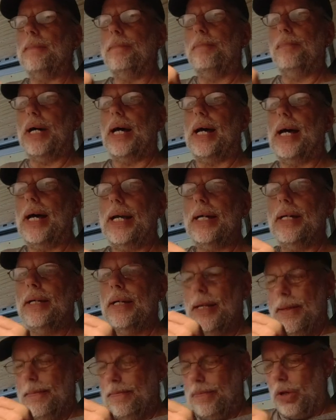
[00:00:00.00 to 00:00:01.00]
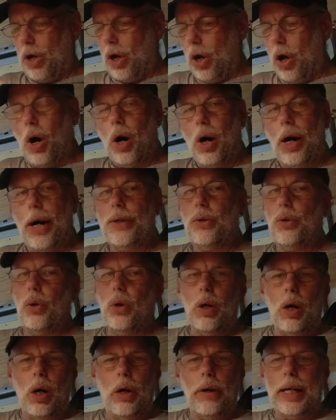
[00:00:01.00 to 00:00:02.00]
by Heart
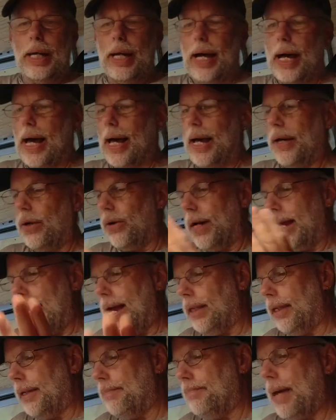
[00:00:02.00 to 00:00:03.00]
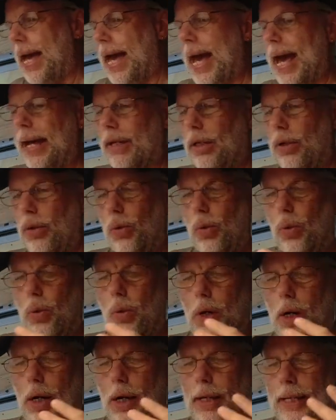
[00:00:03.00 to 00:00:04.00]
or REI or Hell and Back
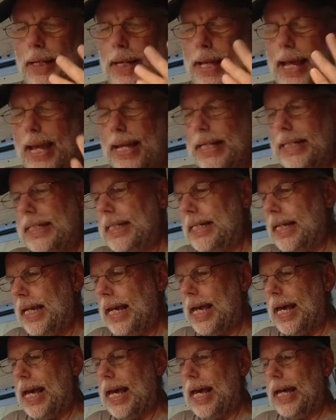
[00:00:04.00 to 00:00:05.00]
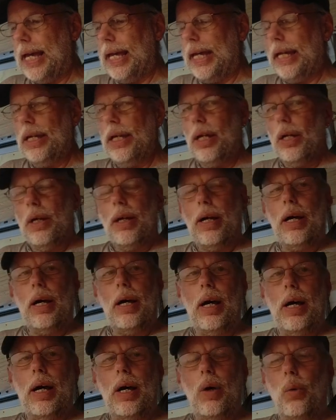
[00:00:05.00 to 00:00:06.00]
or ADK
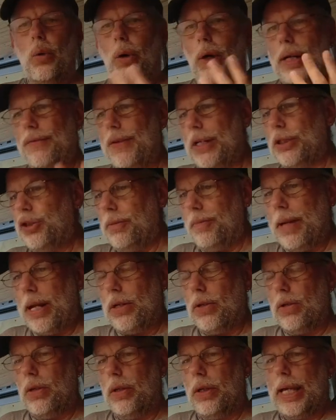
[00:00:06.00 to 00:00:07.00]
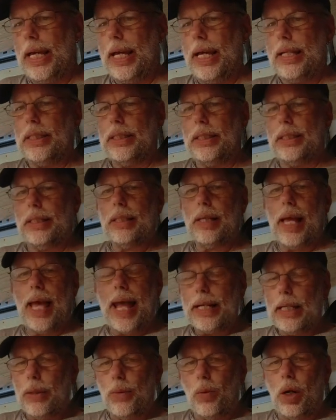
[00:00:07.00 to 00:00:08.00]
or Adventure Medical Kits,
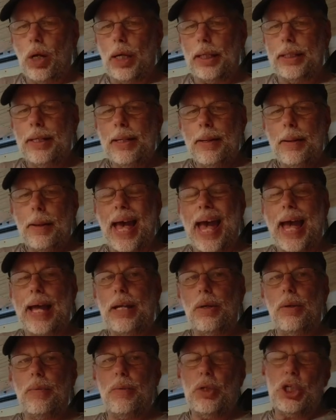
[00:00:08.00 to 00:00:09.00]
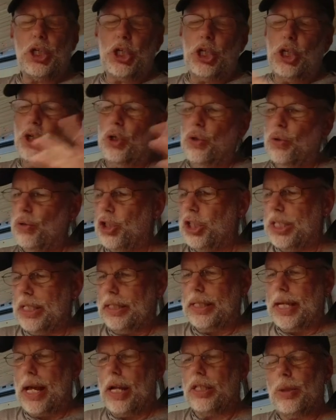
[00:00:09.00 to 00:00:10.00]
anyone, at huge
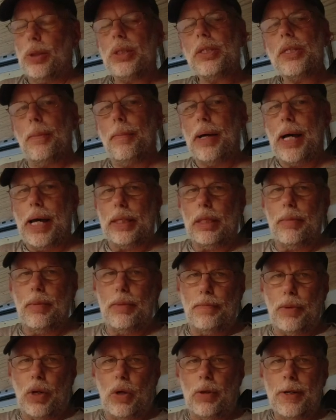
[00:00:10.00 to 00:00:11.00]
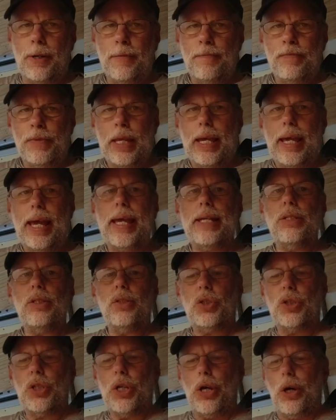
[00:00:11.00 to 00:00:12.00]
discounts because they're buying them in bulk. And
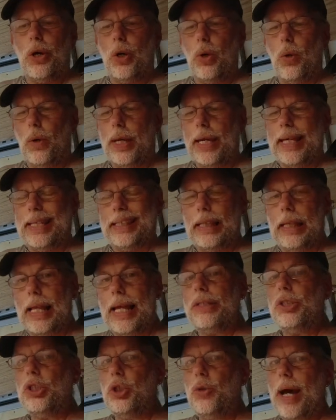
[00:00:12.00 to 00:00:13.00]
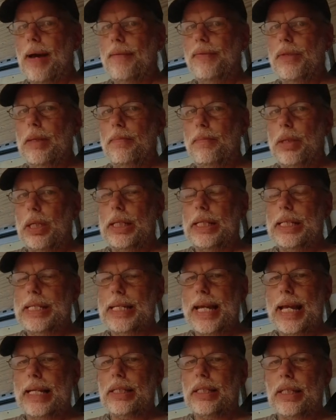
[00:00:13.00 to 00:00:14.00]
so unless you have the ability
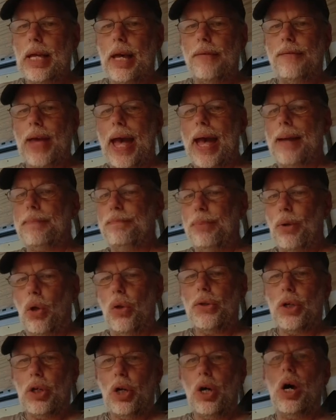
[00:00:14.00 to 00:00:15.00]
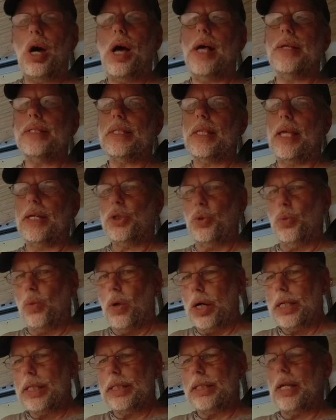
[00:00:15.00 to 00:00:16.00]
to get stuff at bulk costs, like you
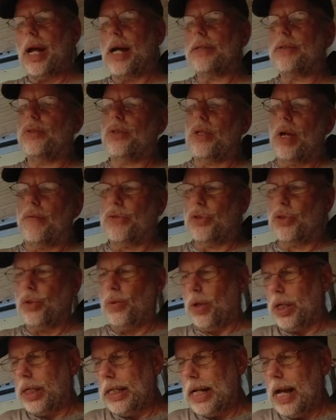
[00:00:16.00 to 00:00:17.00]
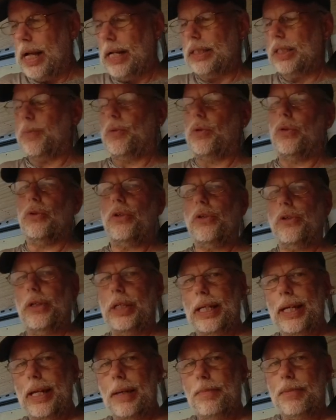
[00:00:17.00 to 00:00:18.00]
work at a doctor's office, you work in a hospital, or you're
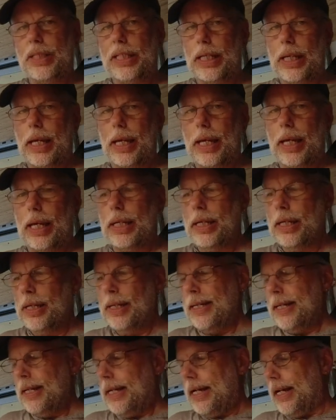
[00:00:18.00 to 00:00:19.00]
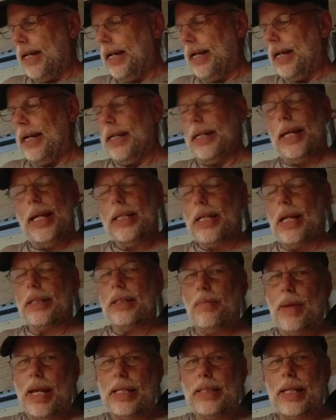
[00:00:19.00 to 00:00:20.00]
an EMT, it
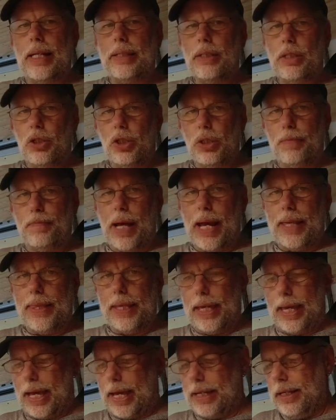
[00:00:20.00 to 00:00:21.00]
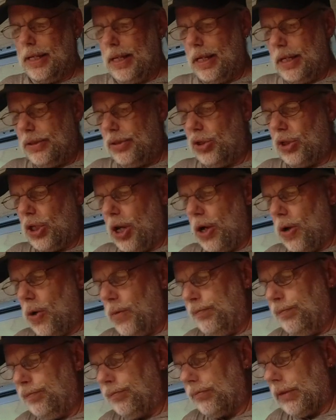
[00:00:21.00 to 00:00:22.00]
doesn't make sense to just buy the kit.
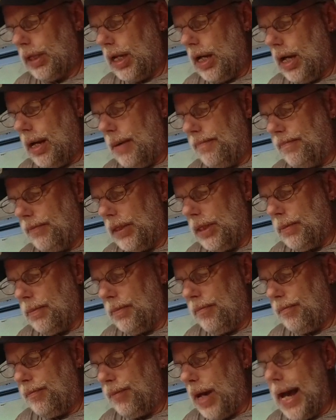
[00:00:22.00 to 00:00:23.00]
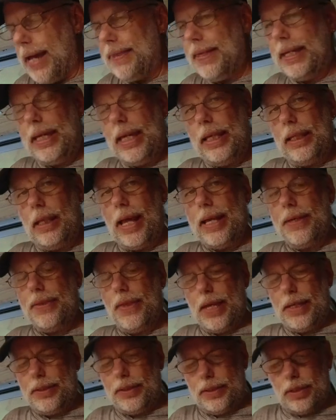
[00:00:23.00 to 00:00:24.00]
So buy the kit like
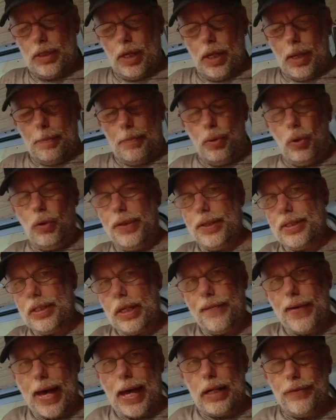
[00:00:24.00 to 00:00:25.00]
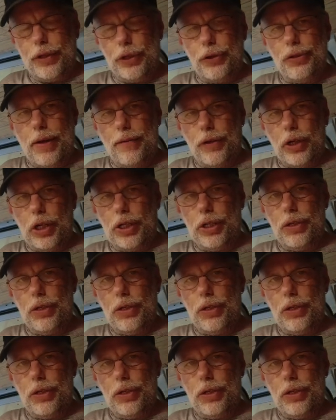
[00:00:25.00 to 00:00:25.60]
this, pull the stuff out of it you're never going to